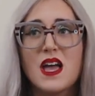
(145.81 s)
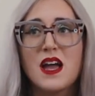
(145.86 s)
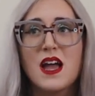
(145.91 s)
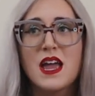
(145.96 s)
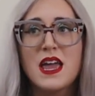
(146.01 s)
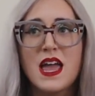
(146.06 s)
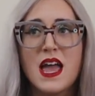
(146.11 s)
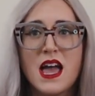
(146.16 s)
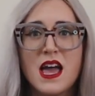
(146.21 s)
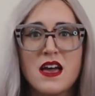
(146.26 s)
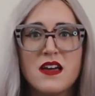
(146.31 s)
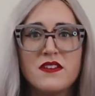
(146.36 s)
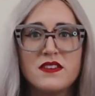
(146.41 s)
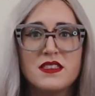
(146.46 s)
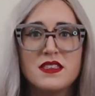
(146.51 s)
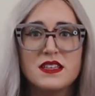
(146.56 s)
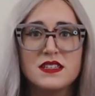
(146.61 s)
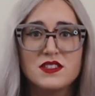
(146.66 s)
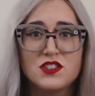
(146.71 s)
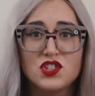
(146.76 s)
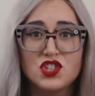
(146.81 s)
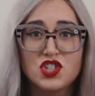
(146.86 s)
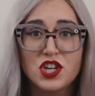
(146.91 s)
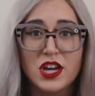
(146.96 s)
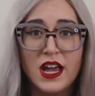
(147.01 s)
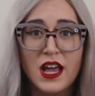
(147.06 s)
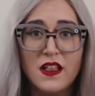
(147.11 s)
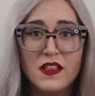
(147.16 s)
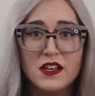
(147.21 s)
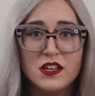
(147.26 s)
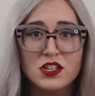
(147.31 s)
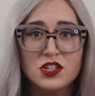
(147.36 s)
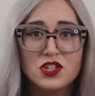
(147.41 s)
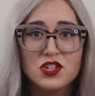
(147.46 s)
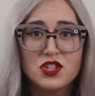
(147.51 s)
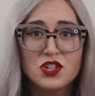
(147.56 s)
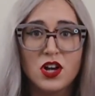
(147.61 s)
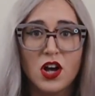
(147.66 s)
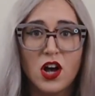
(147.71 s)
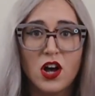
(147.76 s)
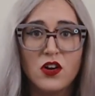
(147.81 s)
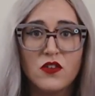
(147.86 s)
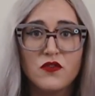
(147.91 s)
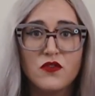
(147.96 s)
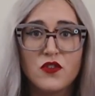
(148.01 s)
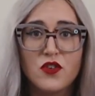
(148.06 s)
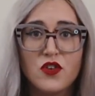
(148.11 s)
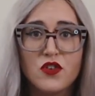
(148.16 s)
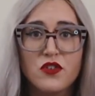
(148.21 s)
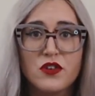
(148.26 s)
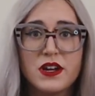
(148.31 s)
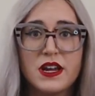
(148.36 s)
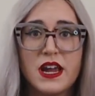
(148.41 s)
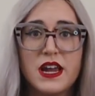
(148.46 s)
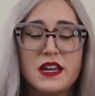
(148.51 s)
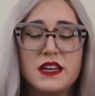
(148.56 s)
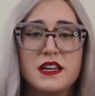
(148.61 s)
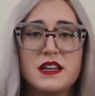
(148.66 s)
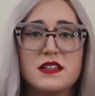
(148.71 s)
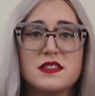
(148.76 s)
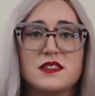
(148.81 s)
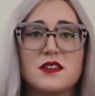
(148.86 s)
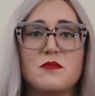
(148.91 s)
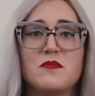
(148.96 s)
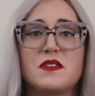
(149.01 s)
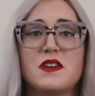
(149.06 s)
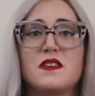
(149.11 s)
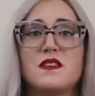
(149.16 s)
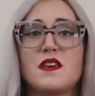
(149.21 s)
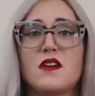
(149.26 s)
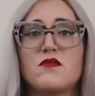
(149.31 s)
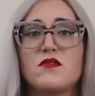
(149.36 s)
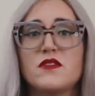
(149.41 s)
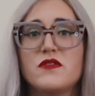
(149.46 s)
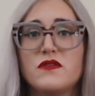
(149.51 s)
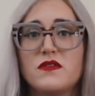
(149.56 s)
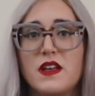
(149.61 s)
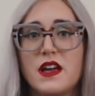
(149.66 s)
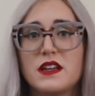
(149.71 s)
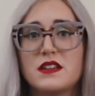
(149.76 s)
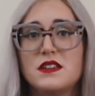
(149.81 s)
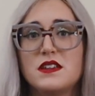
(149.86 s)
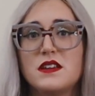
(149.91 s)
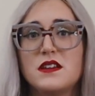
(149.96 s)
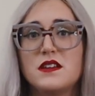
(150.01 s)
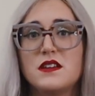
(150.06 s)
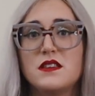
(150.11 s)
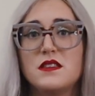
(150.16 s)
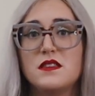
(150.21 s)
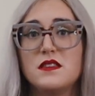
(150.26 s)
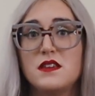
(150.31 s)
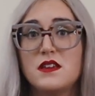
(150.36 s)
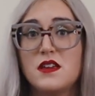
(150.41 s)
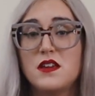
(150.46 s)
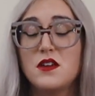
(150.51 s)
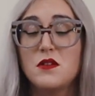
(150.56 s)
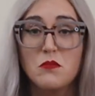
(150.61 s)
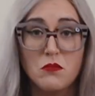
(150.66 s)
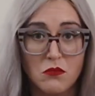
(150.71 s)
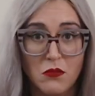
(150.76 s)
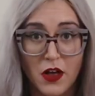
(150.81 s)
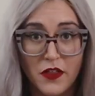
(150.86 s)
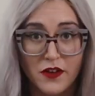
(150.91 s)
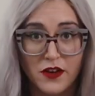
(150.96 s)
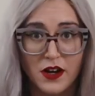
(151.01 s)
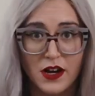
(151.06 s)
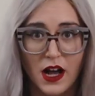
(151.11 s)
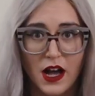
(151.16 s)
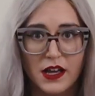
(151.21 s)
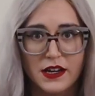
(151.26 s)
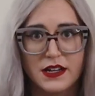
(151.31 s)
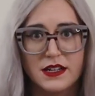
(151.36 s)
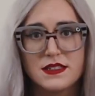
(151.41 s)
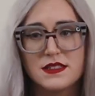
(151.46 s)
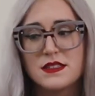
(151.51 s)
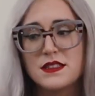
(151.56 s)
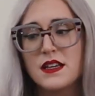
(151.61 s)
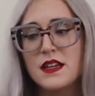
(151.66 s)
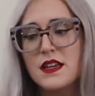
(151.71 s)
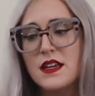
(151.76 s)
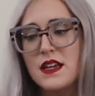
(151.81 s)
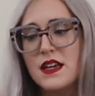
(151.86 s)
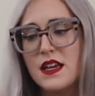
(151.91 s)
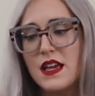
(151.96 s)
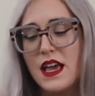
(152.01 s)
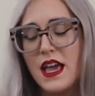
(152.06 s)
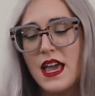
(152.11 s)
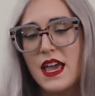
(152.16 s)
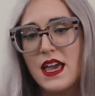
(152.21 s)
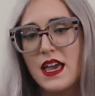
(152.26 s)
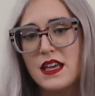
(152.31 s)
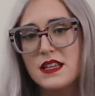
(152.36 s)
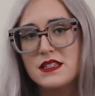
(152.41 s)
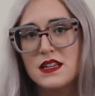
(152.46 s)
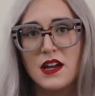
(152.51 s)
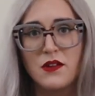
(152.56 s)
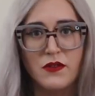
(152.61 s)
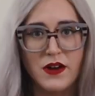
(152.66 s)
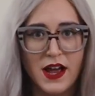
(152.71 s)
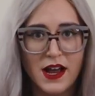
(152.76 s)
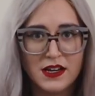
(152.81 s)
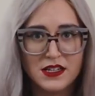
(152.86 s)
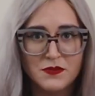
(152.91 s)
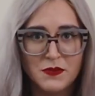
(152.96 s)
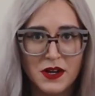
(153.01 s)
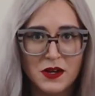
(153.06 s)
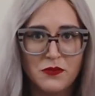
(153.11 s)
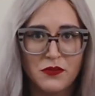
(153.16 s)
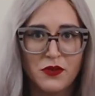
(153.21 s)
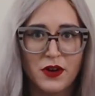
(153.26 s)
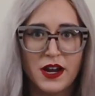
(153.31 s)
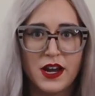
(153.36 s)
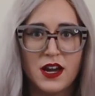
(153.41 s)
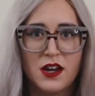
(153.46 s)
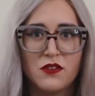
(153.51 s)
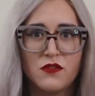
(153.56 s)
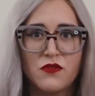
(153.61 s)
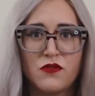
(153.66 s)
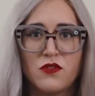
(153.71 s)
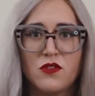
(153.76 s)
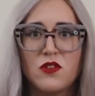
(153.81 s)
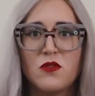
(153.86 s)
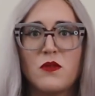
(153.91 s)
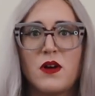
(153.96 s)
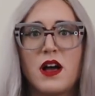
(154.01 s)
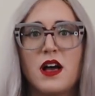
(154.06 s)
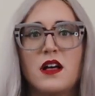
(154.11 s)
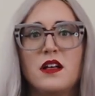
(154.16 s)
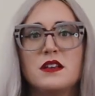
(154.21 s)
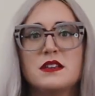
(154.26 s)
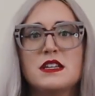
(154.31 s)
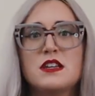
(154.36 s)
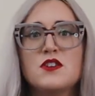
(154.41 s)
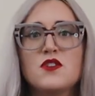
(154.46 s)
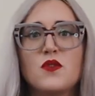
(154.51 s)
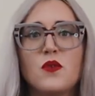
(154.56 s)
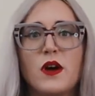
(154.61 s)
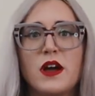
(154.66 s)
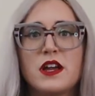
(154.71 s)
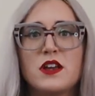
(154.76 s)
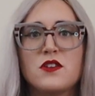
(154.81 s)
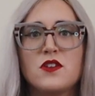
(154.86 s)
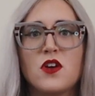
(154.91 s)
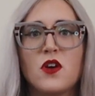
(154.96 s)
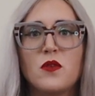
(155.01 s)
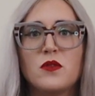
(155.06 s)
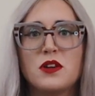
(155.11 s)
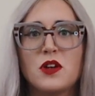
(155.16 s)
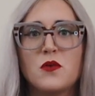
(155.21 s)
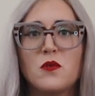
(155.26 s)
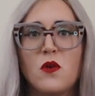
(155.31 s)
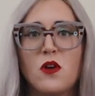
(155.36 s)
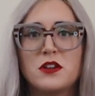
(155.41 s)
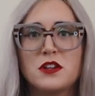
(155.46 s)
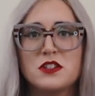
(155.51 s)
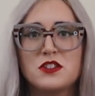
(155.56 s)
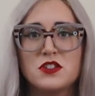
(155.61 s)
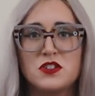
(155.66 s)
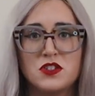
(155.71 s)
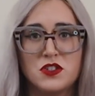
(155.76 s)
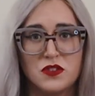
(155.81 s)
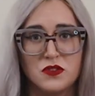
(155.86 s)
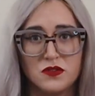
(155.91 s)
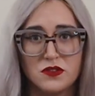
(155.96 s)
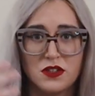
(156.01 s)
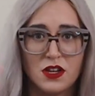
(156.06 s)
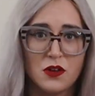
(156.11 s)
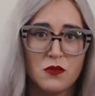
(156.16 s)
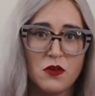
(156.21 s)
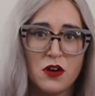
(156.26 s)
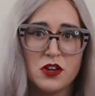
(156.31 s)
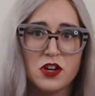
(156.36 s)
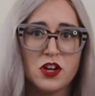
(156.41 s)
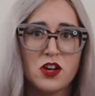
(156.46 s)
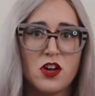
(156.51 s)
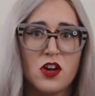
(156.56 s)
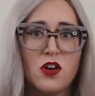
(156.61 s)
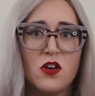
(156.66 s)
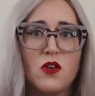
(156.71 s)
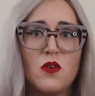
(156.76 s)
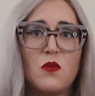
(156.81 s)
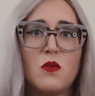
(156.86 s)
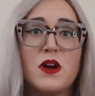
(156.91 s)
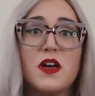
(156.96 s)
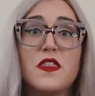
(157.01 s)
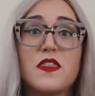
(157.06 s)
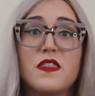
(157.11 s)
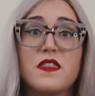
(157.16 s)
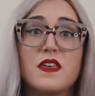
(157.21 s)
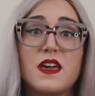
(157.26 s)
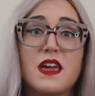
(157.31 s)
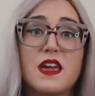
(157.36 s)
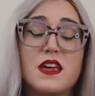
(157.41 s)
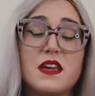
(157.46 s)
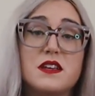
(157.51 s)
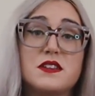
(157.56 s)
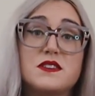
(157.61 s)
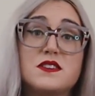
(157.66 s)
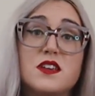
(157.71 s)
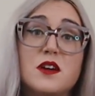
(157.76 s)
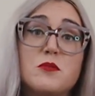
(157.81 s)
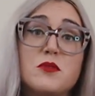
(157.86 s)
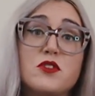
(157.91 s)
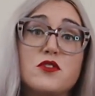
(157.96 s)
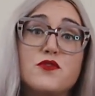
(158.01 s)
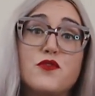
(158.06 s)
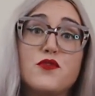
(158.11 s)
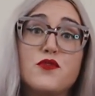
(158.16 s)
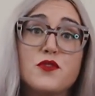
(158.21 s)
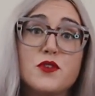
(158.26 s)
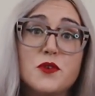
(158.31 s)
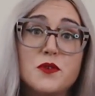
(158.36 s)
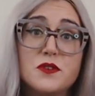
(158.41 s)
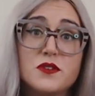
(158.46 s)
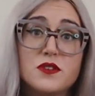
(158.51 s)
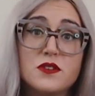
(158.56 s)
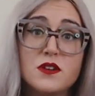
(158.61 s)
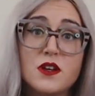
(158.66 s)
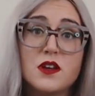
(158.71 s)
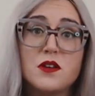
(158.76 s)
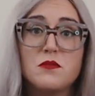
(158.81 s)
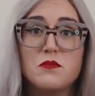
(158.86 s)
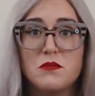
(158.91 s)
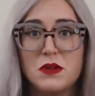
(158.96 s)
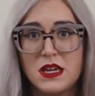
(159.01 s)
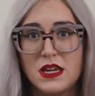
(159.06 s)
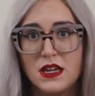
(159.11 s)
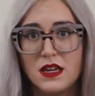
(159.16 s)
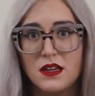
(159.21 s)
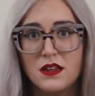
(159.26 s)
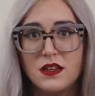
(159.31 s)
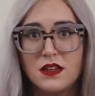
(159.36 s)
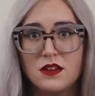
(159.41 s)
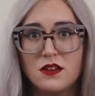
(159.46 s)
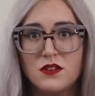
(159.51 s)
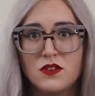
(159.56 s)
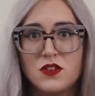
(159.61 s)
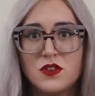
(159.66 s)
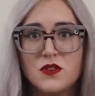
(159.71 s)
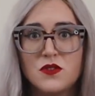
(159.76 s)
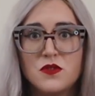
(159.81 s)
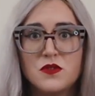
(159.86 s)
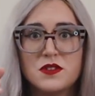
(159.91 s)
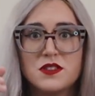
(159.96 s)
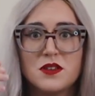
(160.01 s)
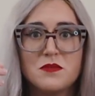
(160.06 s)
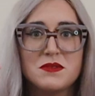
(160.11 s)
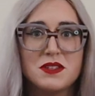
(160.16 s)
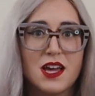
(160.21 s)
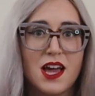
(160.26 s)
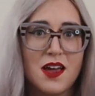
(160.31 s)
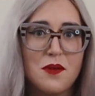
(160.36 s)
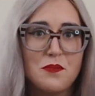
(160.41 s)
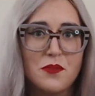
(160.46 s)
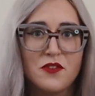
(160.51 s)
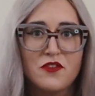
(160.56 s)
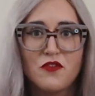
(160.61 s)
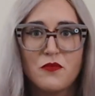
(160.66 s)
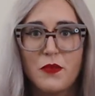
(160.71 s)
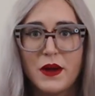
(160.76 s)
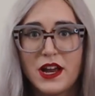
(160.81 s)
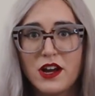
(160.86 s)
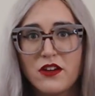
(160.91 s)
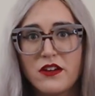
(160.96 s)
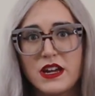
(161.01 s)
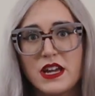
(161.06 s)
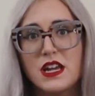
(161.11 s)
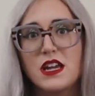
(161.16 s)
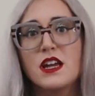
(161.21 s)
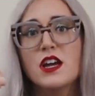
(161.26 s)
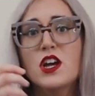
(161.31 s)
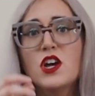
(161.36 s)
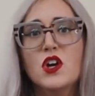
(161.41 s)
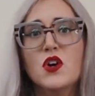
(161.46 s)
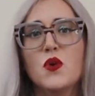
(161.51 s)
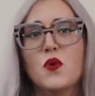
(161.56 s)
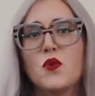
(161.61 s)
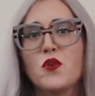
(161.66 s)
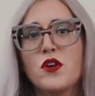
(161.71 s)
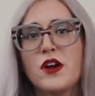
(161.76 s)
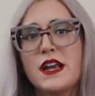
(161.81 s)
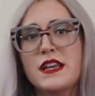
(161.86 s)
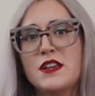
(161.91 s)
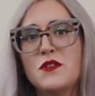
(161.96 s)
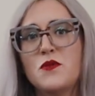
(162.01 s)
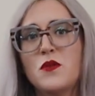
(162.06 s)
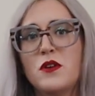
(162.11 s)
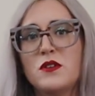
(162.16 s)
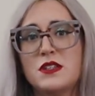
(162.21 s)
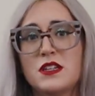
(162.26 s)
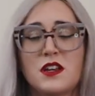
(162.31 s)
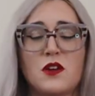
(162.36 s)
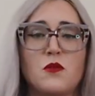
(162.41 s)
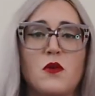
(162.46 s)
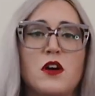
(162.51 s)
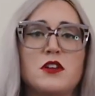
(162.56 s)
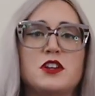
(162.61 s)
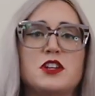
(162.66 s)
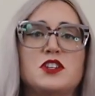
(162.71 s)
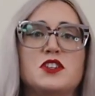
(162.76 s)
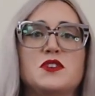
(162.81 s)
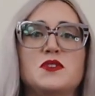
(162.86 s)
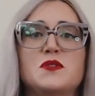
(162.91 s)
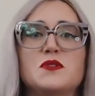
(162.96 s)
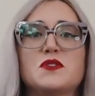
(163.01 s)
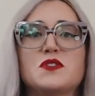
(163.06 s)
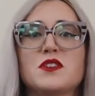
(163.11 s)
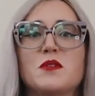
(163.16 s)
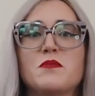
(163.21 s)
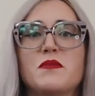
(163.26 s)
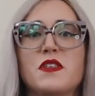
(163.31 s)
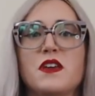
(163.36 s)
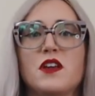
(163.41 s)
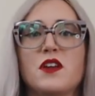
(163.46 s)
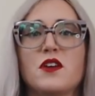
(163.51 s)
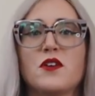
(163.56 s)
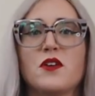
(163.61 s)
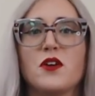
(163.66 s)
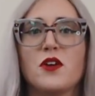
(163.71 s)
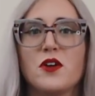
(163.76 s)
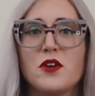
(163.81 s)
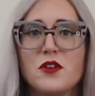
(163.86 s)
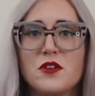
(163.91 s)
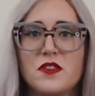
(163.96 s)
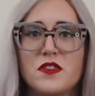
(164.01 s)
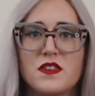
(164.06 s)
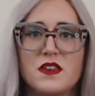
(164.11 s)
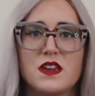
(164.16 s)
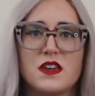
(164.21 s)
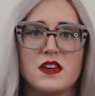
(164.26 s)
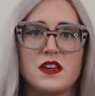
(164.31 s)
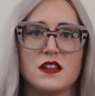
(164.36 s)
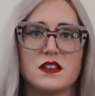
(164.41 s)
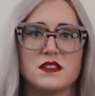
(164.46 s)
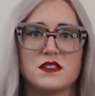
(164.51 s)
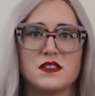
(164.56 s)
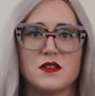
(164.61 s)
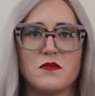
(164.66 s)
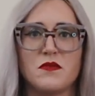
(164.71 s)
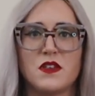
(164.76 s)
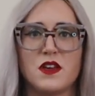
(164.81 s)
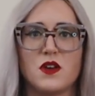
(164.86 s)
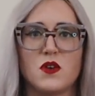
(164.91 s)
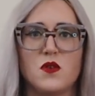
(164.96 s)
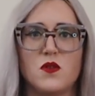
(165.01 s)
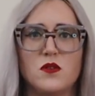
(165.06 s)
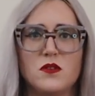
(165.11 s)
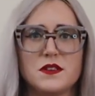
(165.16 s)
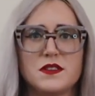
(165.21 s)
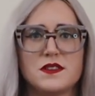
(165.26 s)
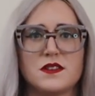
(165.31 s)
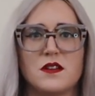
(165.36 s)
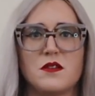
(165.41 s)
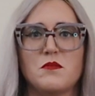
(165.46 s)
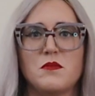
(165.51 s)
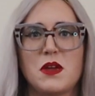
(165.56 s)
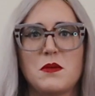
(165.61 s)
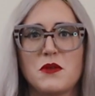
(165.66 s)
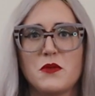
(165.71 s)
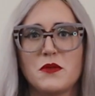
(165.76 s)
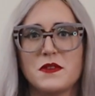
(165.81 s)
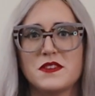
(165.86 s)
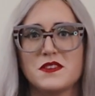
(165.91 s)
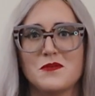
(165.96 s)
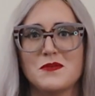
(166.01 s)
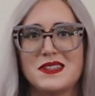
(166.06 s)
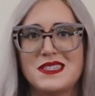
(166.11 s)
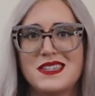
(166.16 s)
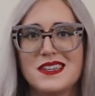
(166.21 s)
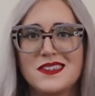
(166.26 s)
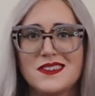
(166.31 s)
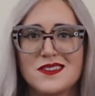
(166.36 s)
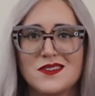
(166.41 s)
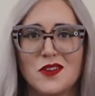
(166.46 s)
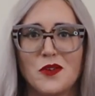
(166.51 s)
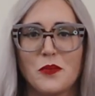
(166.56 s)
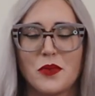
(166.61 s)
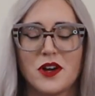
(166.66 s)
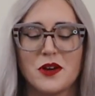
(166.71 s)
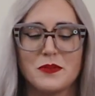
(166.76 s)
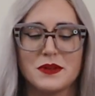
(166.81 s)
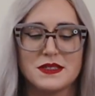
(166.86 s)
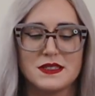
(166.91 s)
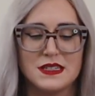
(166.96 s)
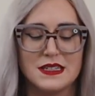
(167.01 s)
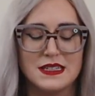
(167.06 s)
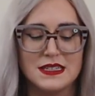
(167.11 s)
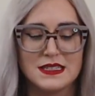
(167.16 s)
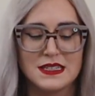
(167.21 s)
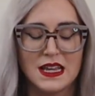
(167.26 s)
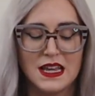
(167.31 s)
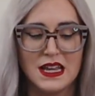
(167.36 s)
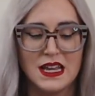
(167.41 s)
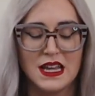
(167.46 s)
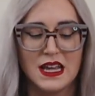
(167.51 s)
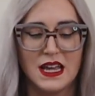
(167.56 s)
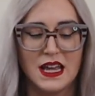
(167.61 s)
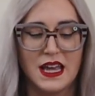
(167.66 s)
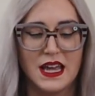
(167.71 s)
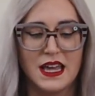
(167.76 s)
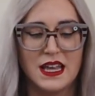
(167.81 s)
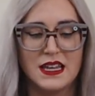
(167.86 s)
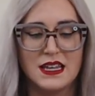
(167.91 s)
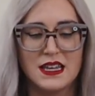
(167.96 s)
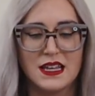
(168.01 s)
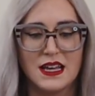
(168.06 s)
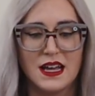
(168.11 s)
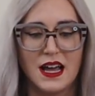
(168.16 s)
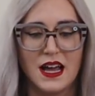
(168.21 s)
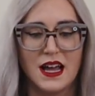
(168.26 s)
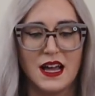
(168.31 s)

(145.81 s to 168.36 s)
I had this challenge of creating something that reflected the mother goddess. And I racked my brain for a while. I didn't quite know what I wanted to do. Did I want to go with a summer fruit mead and do some type of berry, or did I want to do something earthy and something wholesome, maybe with some medicinal purposes? And